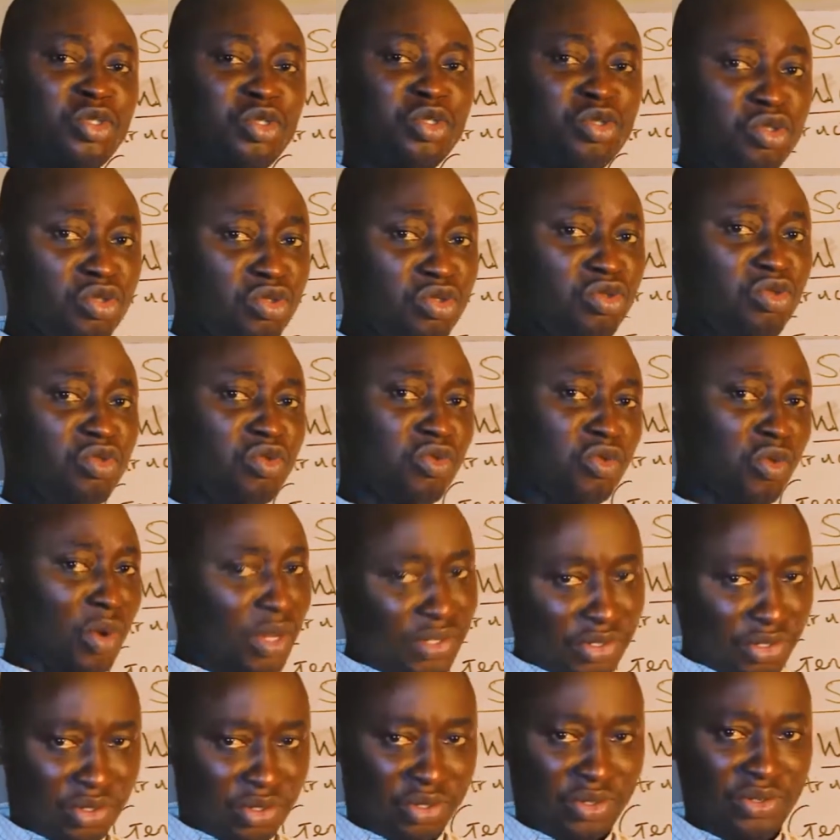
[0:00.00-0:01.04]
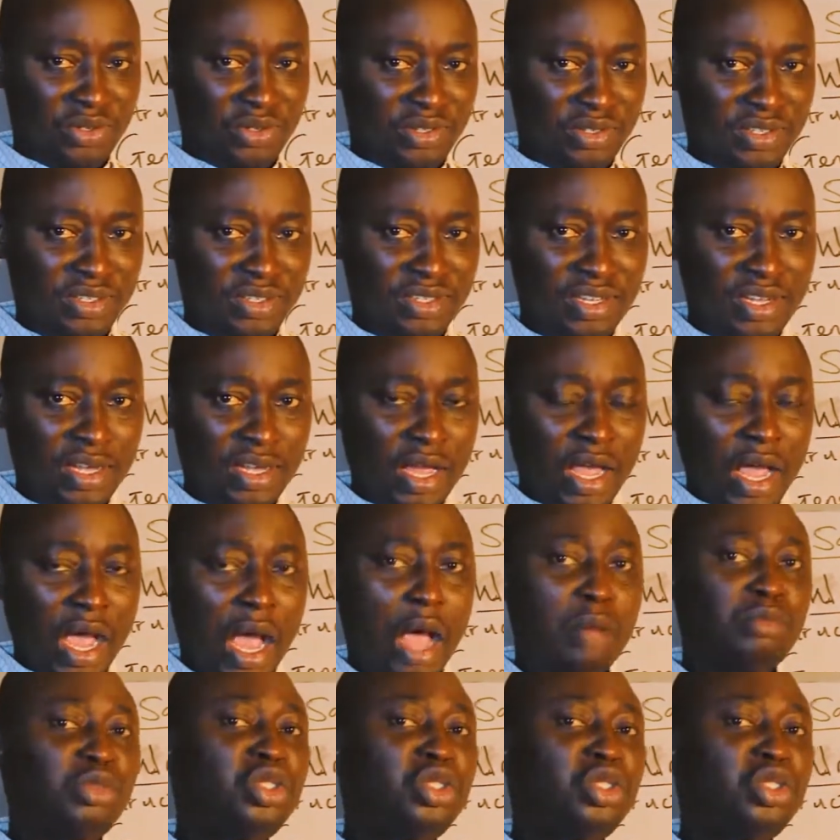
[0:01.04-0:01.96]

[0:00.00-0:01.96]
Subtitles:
2 question. I'm